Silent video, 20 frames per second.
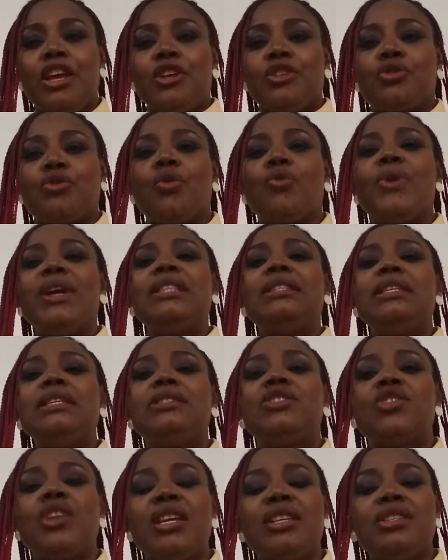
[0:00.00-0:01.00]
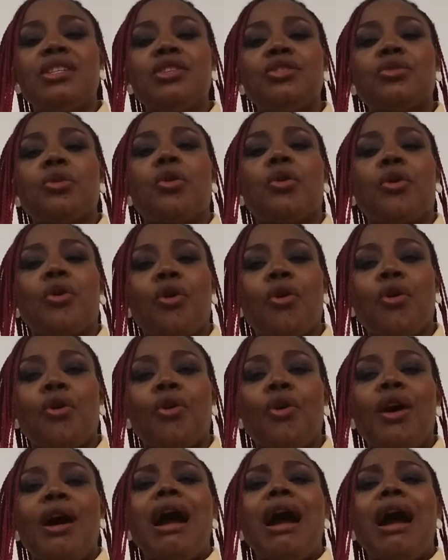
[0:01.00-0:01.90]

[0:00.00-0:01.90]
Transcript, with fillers: So when these changes occur,